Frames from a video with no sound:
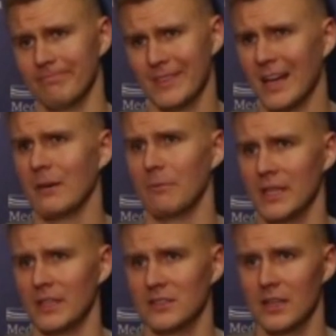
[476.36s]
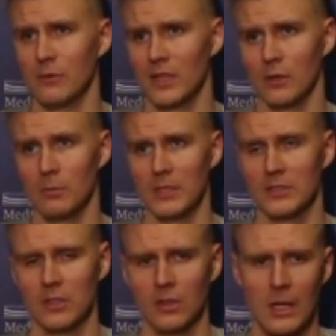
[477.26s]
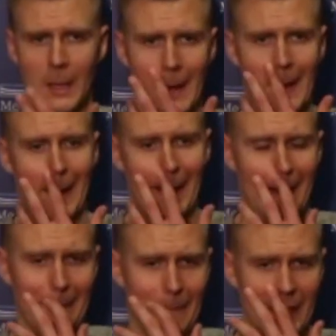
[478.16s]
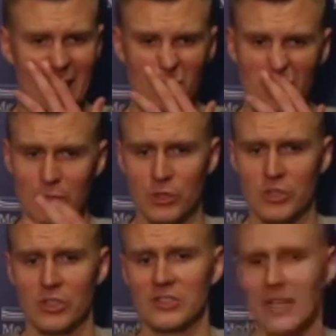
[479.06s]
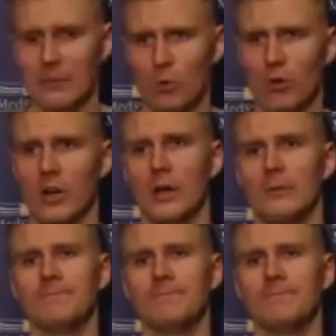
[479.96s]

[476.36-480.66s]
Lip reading: kind of playing the same way a little bit. So. I think we should stay more